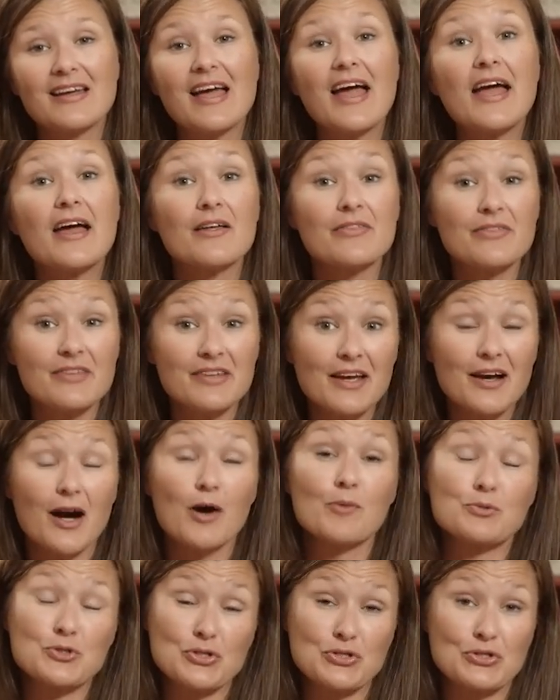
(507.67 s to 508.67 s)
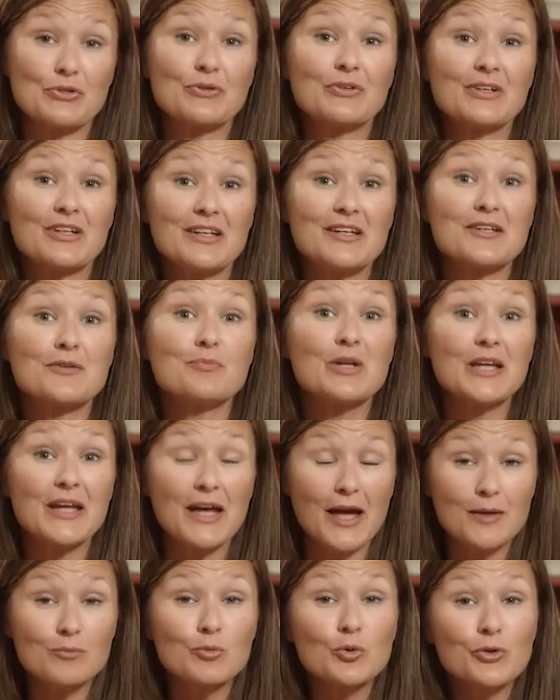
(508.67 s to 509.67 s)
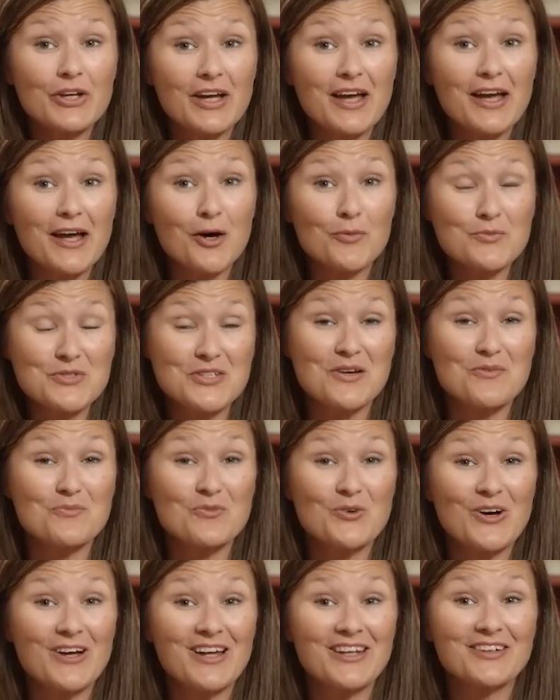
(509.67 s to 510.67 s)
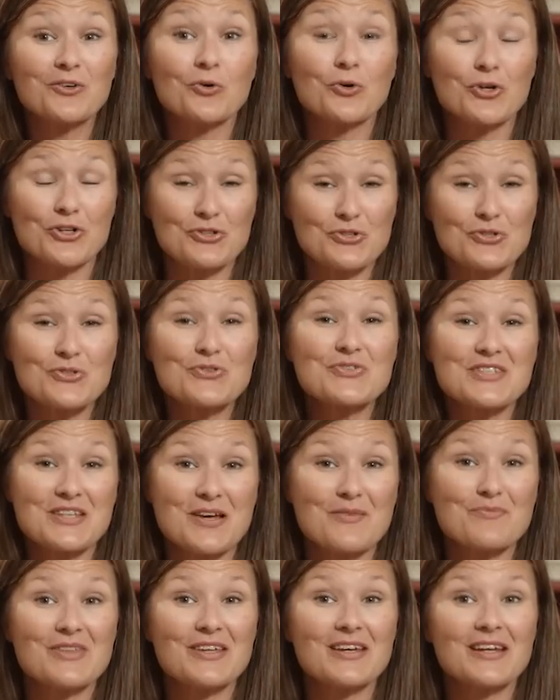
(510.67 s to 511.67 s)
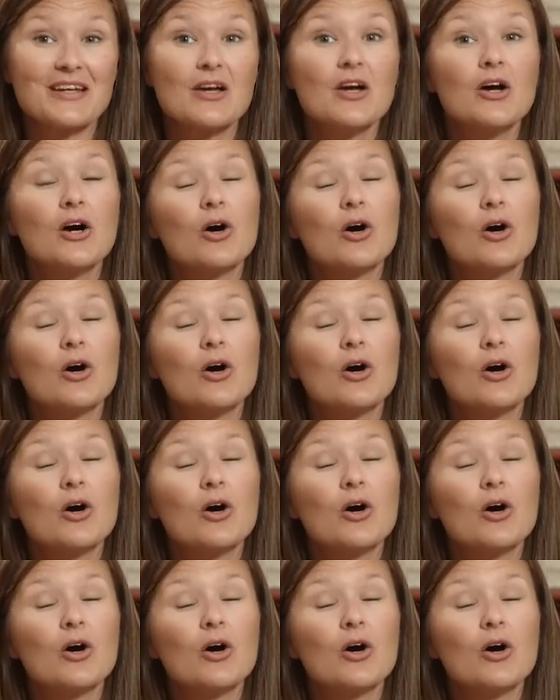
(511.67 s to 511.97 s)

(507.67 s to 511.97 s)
and the opportunity to be able to help someone or to do something,